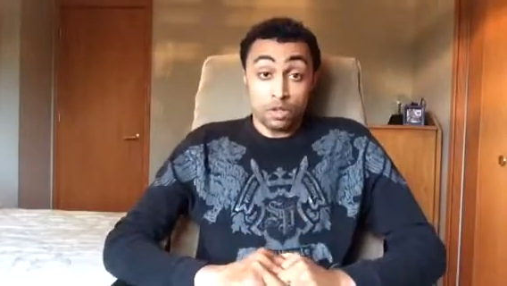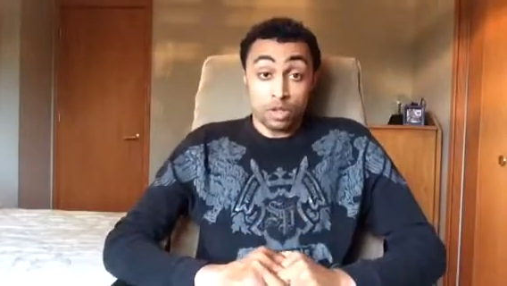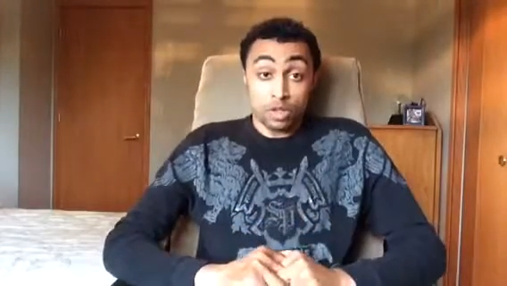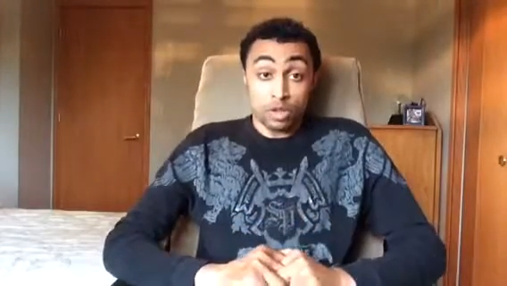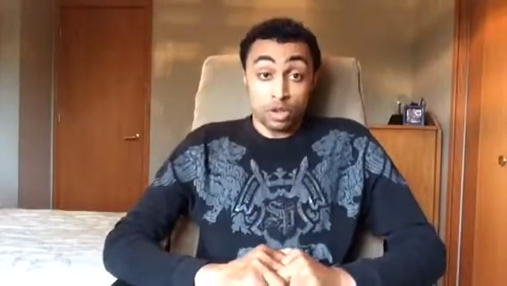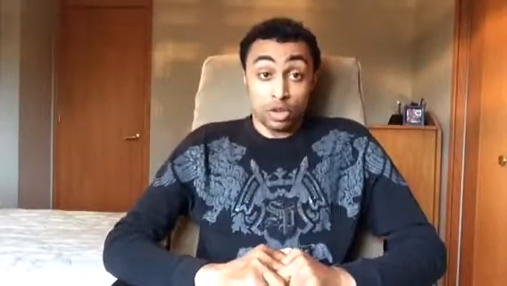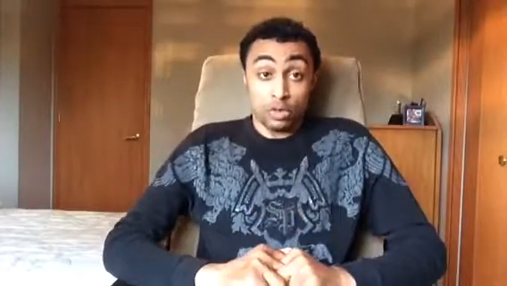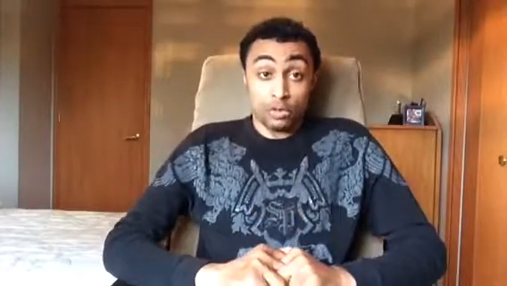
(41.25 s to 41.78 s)

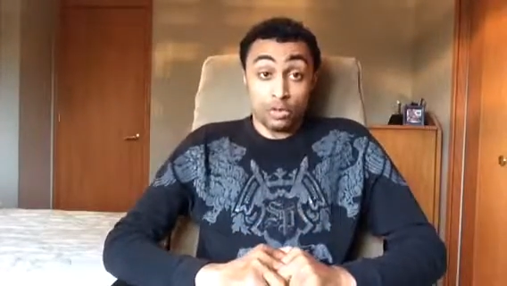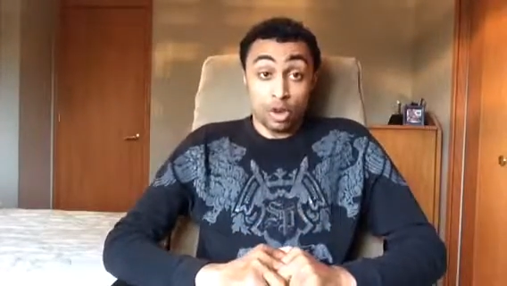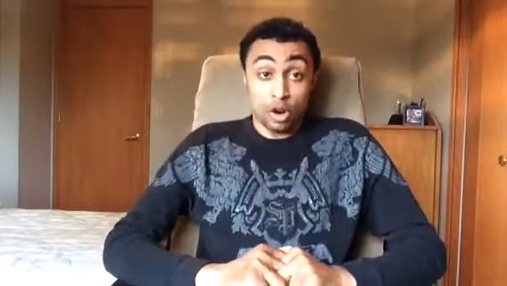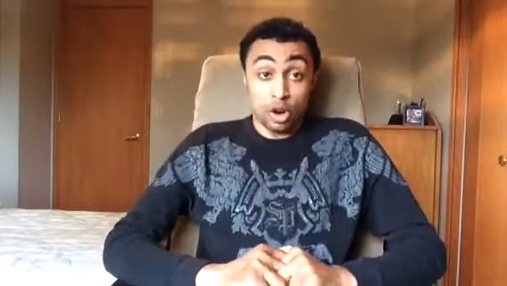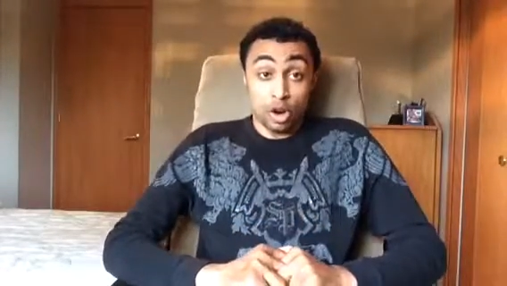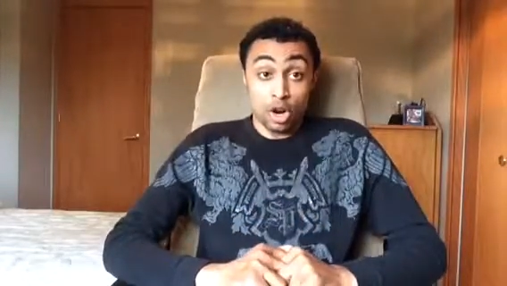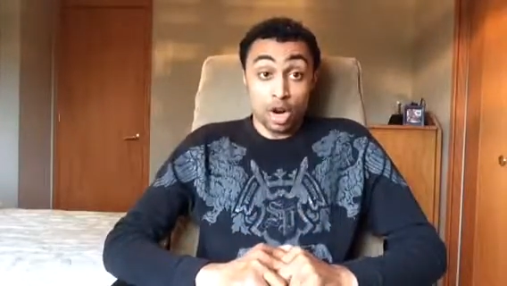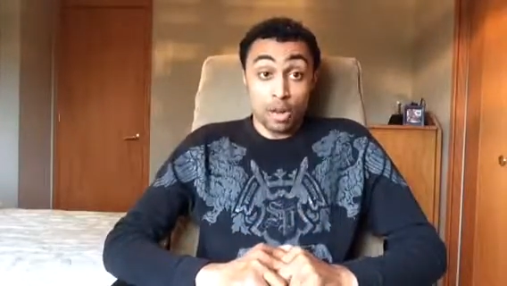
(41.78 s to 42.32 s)
So
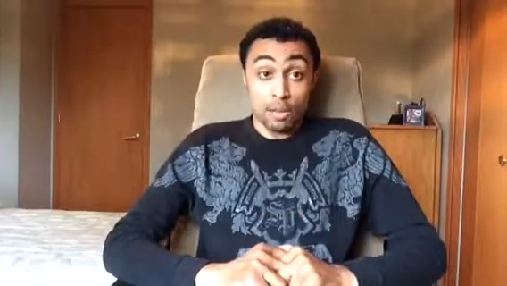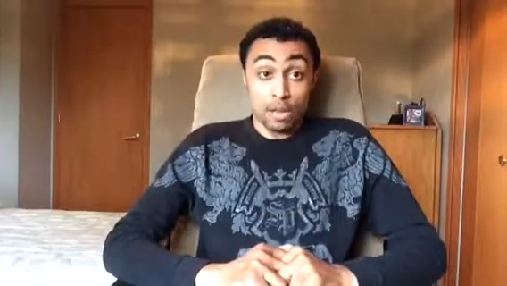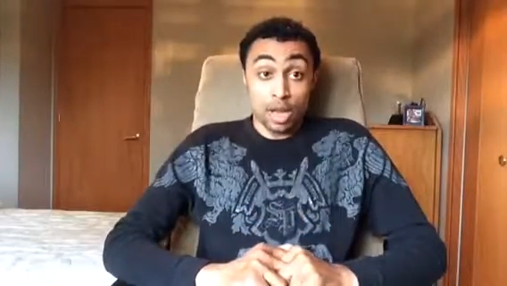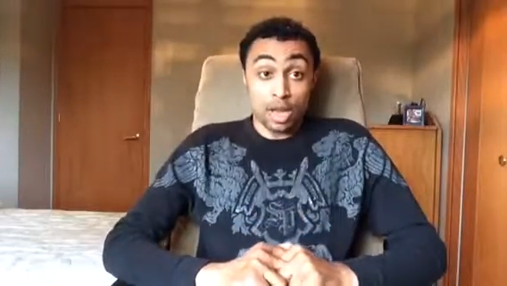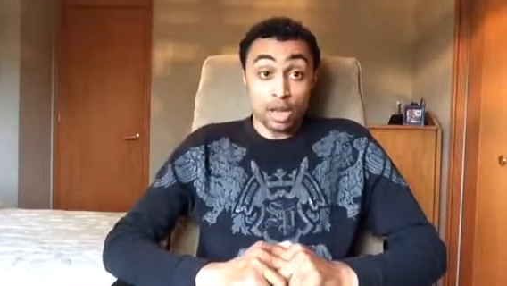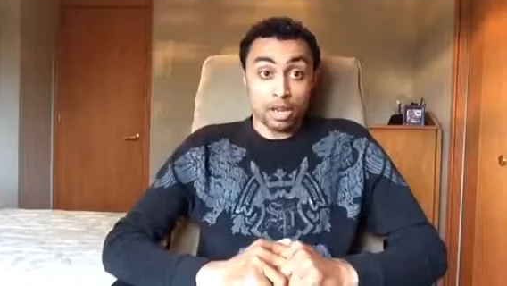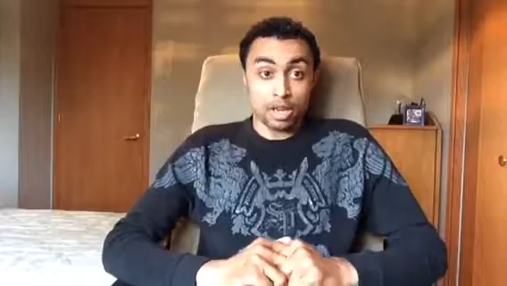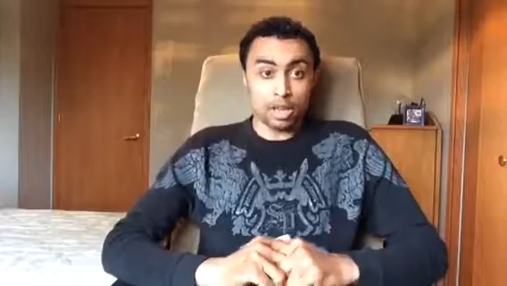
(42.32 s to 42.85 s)
far I'm
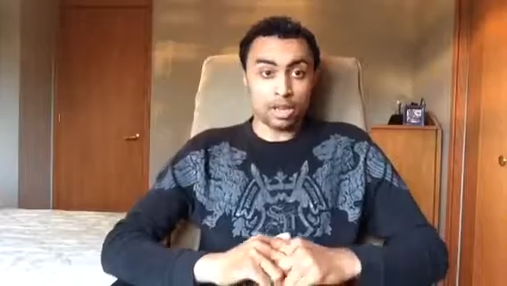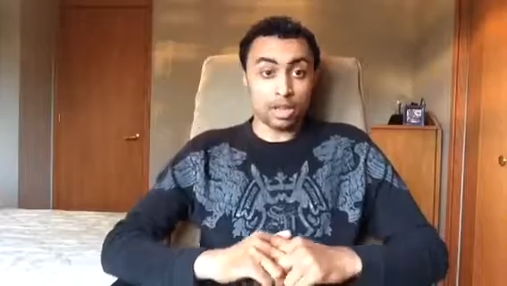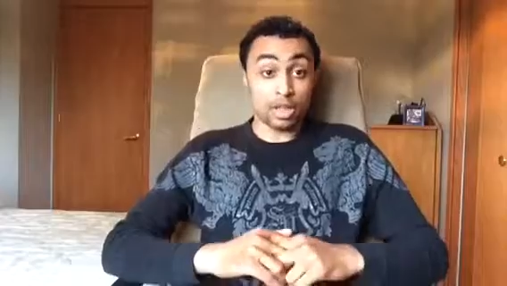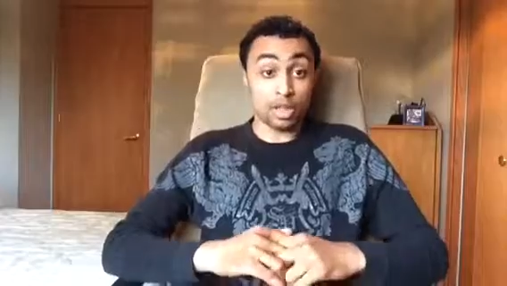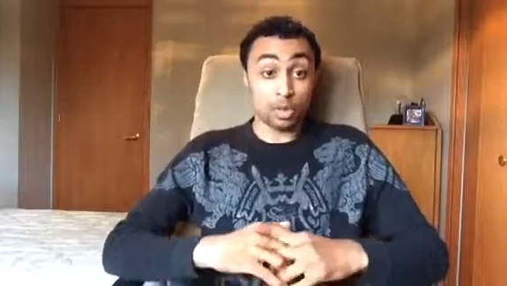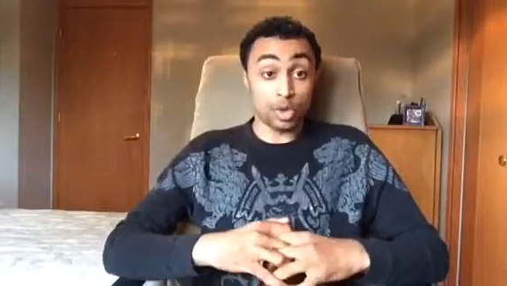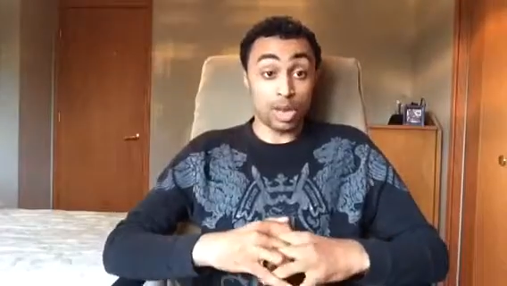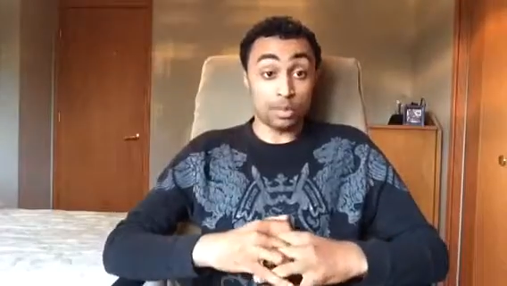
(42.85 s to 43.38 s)
like
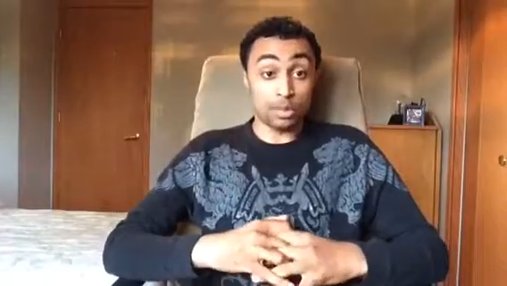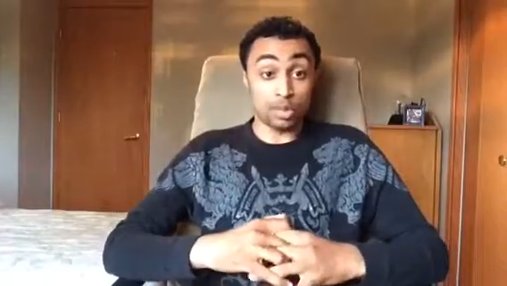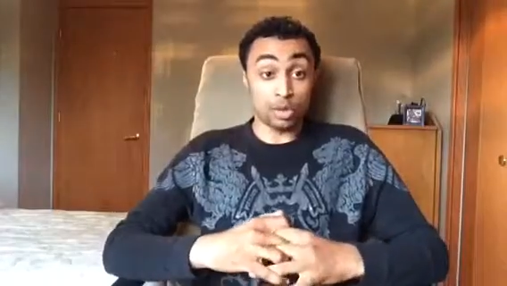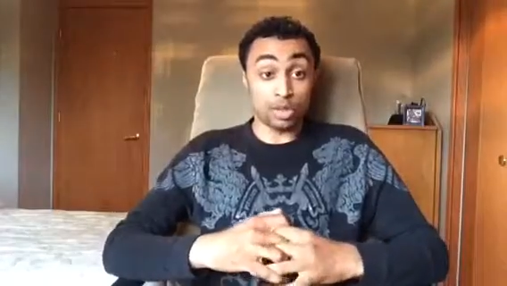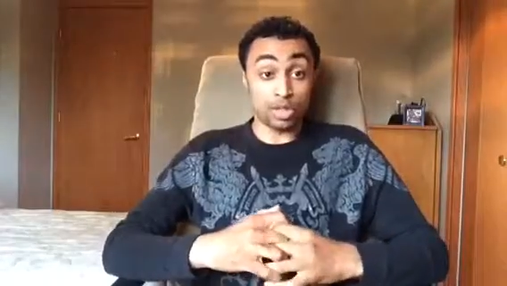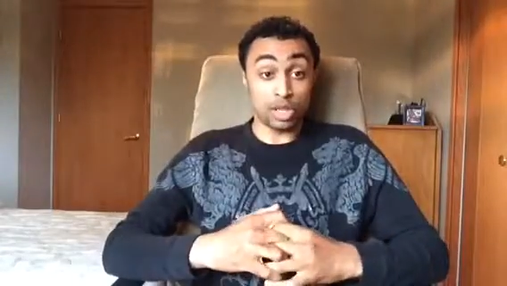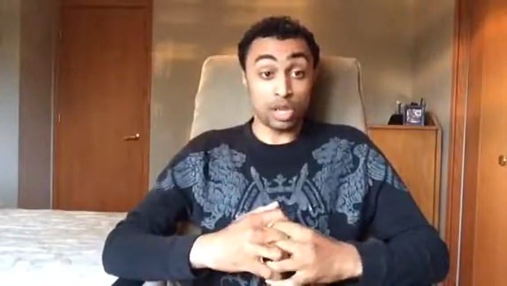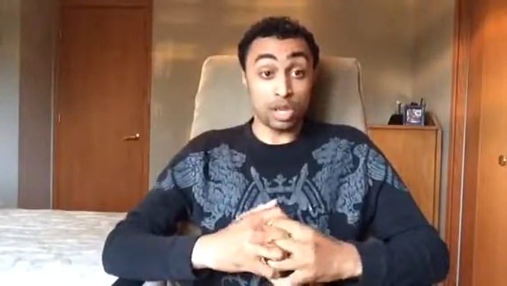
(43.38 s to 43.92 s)
3
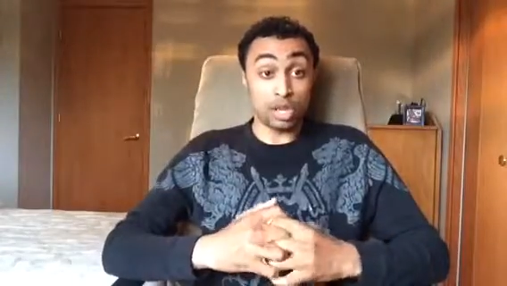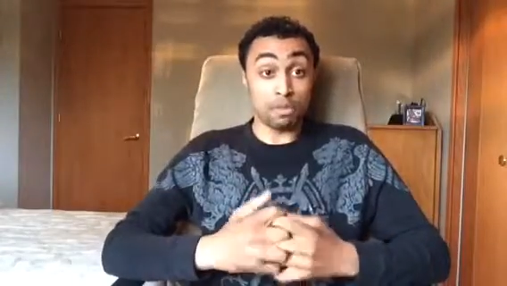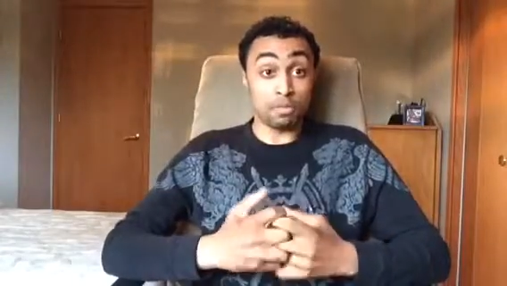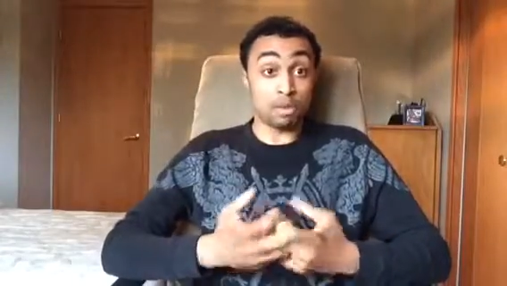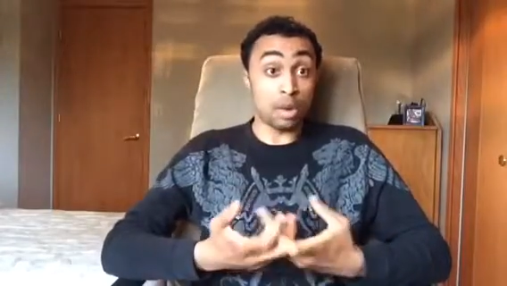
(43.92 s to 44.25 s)
episodes in,